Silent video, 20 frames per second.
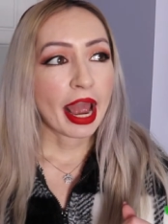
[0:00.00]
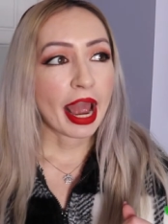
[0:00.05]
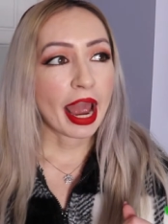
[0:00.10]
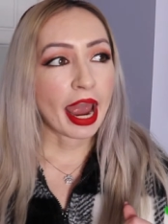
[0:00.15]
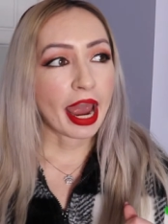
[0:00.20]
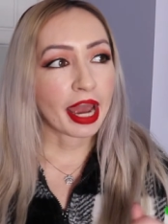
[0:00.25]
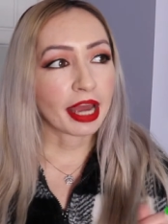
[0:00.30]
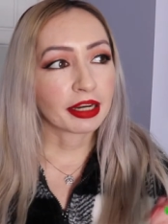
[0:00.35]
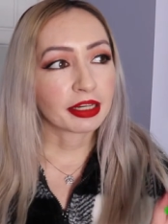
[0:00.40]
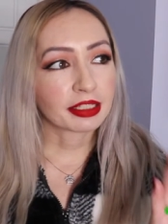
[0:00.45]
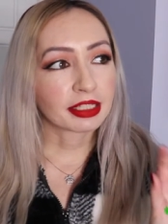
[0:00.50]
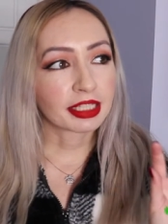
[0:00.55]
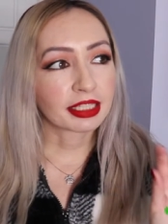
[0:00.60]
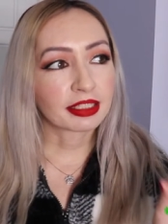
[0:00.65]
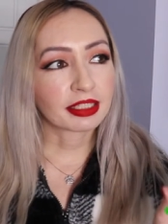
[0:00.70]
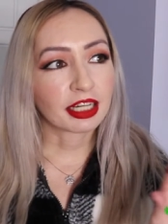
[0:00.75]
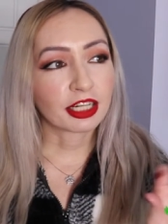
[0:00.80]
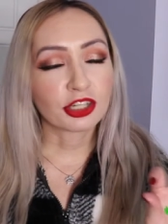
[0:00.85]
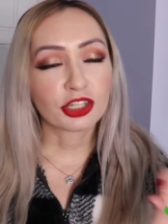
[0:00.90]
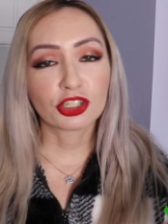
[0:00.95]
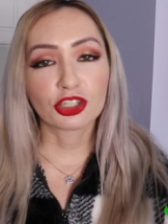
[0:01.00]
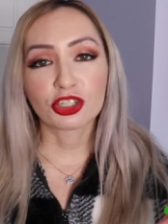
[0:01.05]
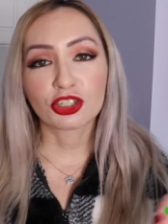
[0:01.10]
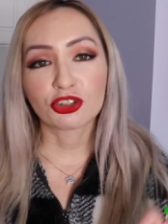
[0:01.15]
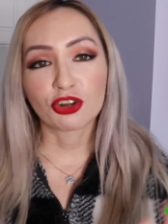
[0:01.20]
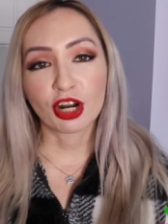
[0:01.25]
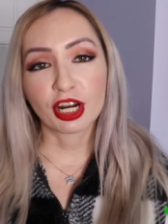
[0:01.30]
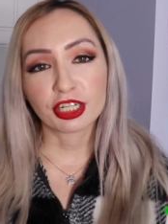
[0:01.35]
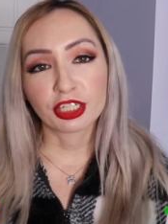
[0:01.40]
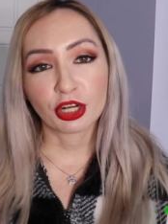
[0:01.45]
and the sun is just
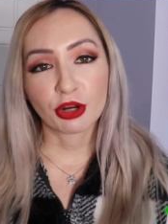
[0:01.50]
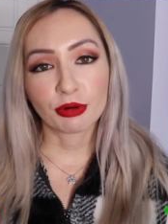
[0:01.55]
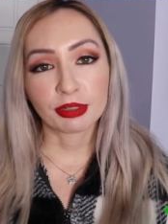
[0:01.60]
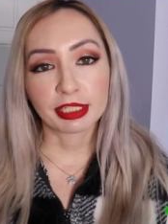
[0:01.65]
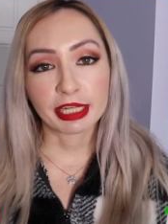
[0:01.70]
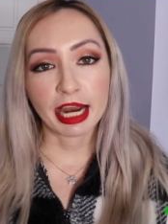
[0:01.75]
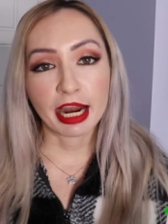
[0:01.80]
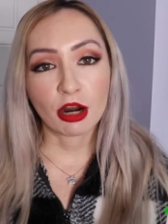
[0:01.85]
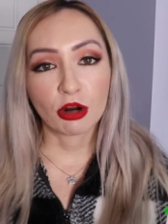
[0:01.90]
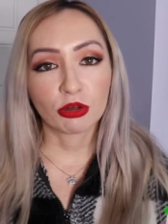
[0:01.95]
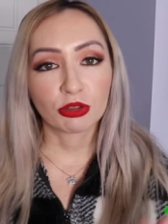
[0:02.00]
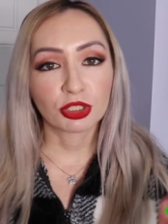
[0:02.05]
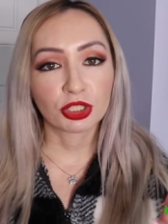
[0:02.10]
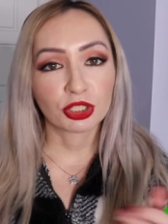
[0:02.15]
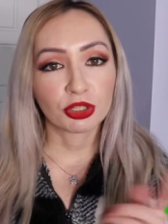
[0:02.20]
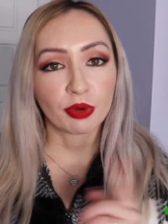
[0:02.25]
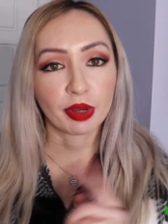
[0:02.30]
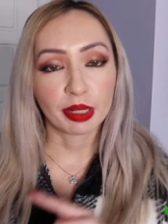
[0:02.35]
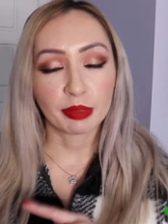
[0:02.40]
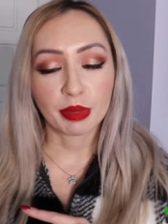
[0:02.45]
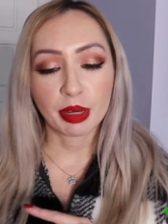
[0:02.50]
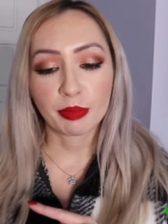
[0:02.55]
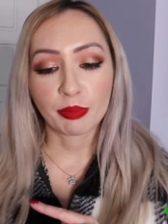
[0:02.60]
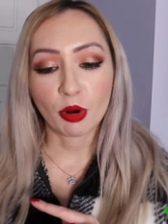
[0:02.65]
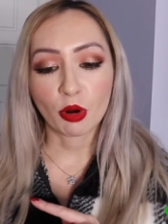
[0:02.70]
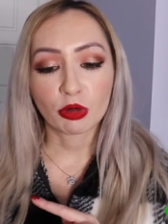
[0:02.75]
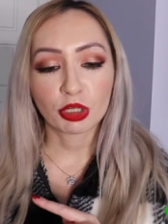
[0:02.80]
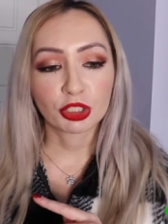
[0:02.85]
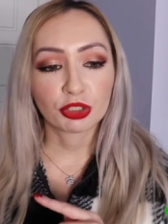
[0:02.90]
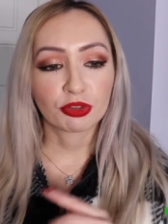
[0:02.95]
starting to go down. So in my
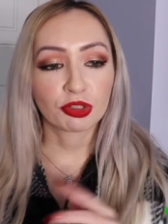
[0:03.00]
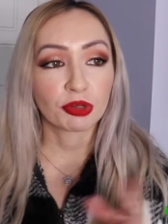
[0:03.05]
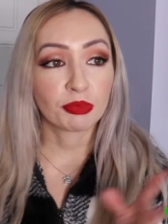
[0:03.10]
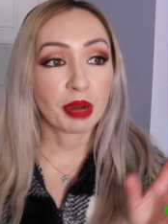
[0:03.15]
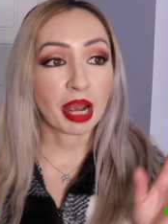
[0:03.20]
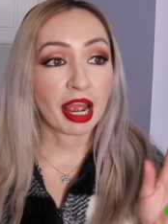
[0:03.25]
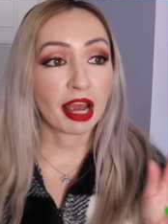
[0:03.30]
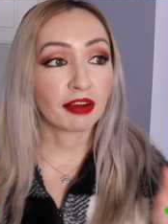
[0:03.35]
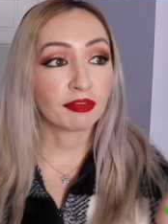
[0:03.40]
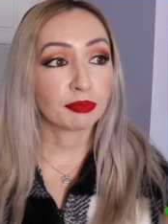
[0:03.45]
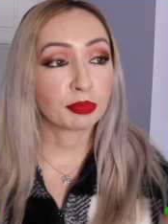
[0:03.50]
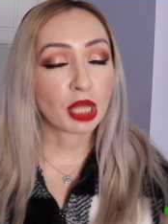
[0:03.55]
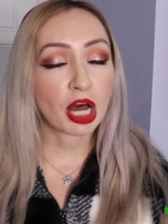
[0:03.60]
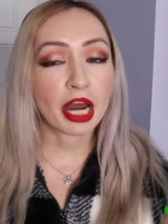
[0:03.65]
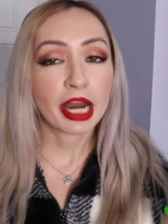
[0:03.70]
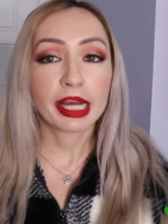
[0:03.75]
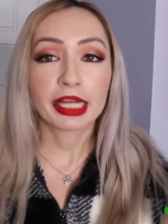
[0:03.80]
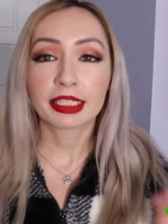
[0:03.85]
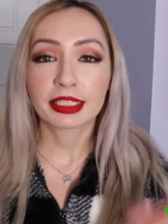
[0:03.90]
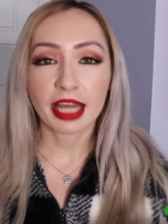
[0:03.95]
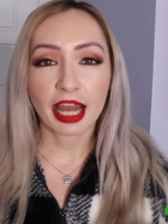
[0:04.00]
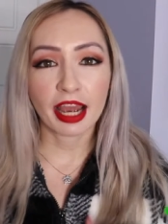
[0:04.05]
bonus room, I have blinds.